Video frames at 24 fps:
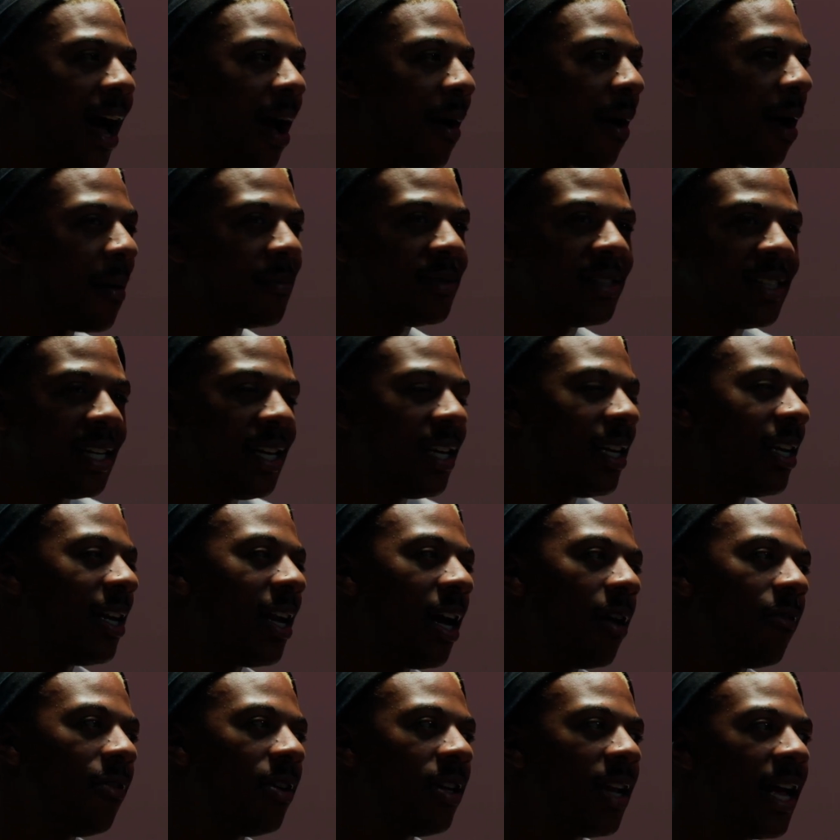I'm seeing it
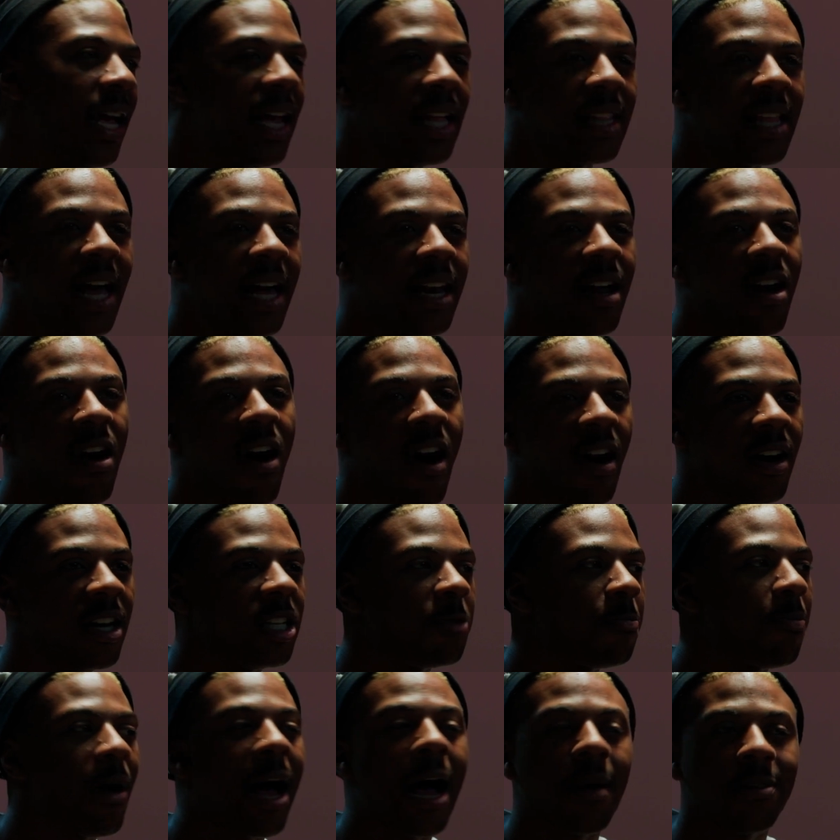every day. A lot of
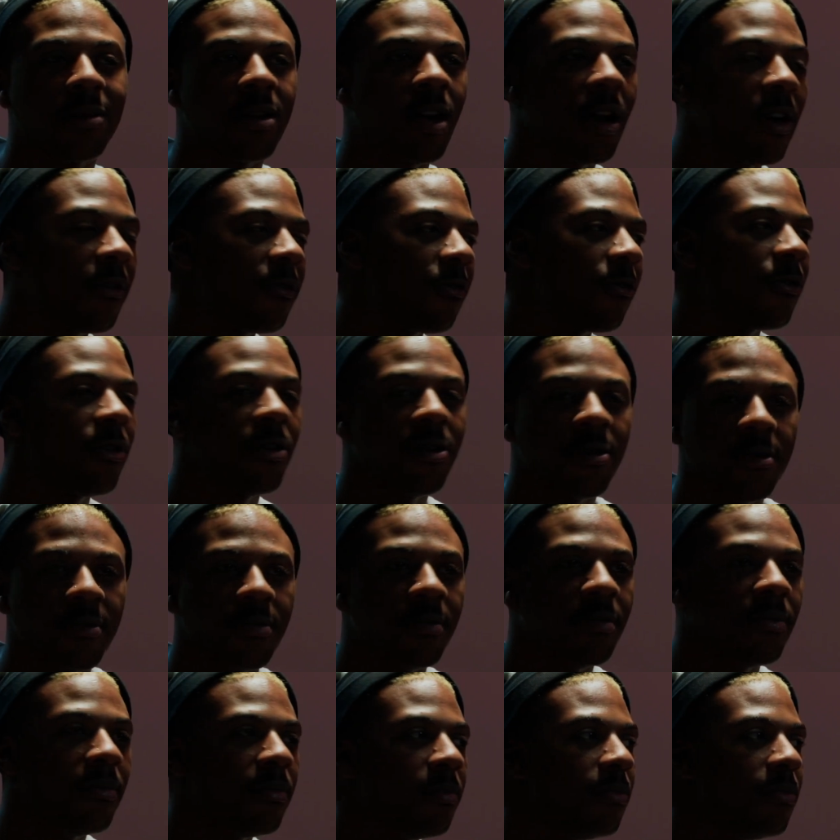artists popped off from